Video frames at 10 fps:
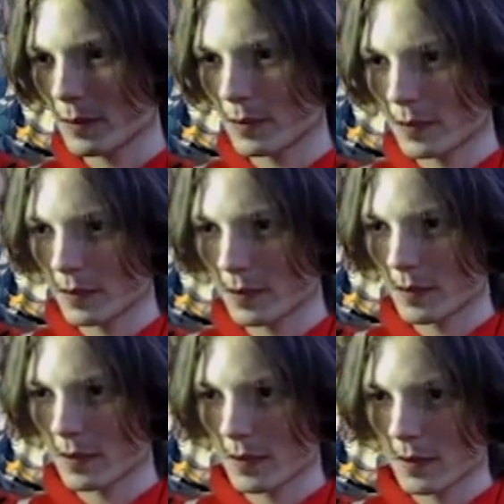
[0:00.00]
I, I, I
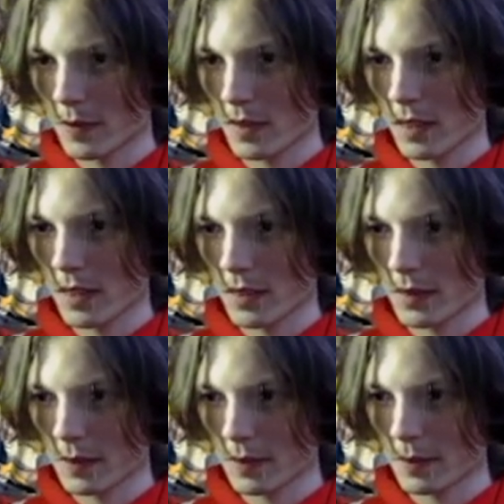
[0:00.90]
really I really love
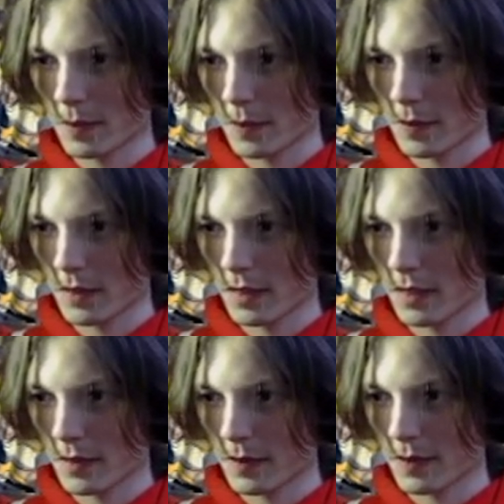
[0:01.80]
that. I would again
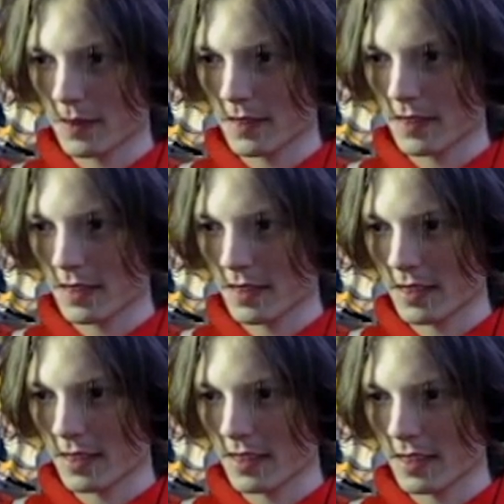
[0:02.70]
I'd love to see it.
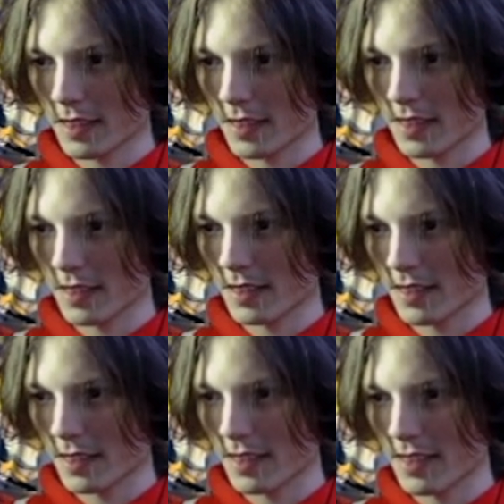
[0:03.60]

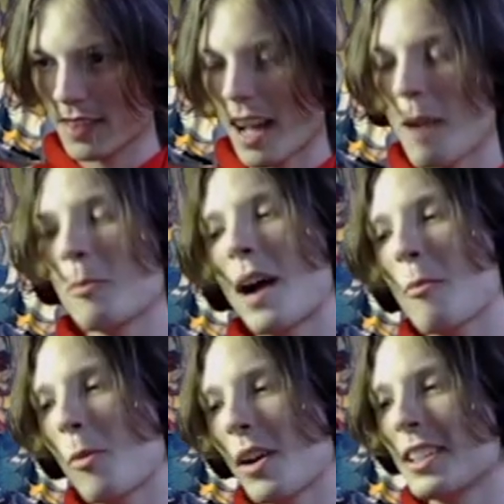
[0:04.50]
Um I, I
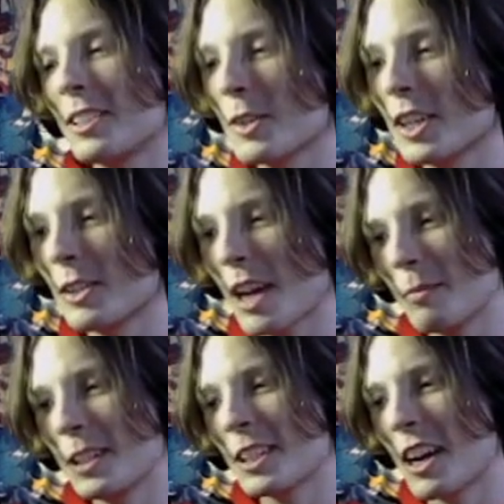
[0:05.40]
want to do it. You got
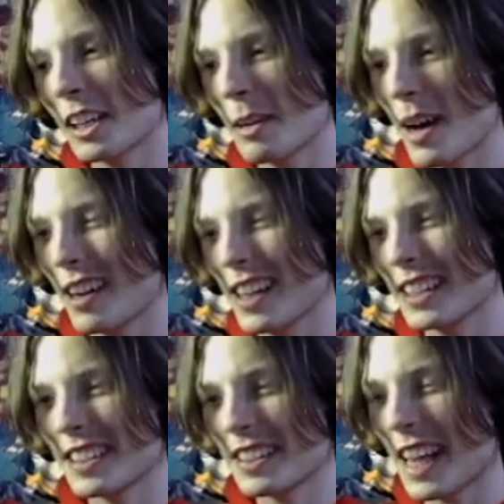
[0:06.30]
me talking about it.
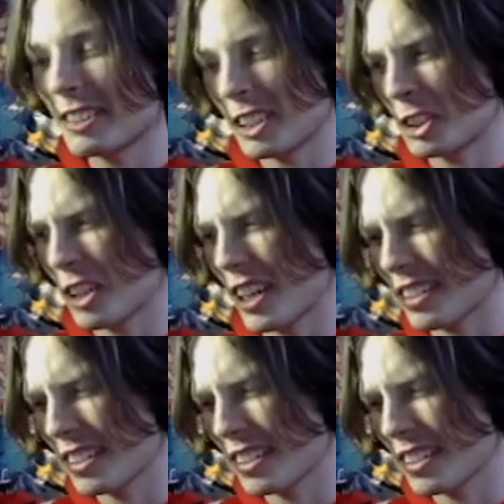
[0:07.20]
That's the that's the trick.